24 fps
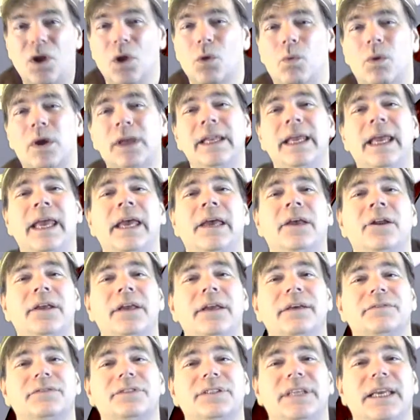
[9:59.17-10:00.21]
One
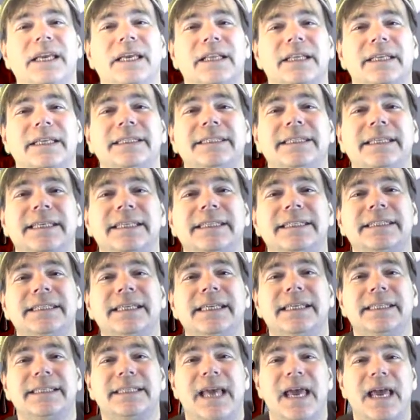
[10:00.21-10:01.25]
area of skill in D and
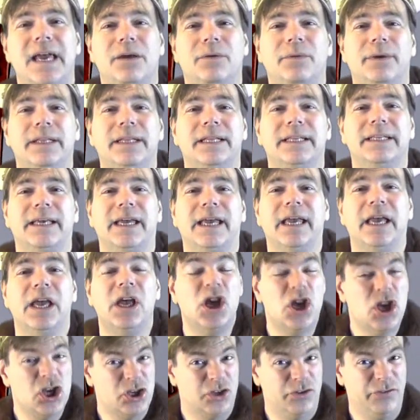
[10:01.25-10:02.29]
D Attack Wing that I
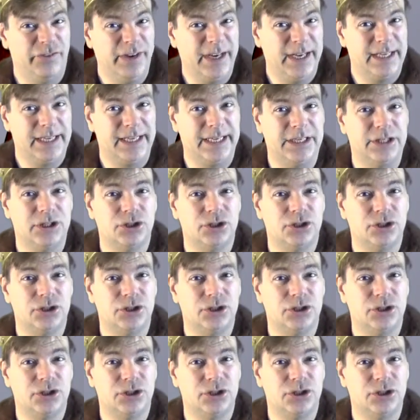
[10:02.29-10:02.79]
really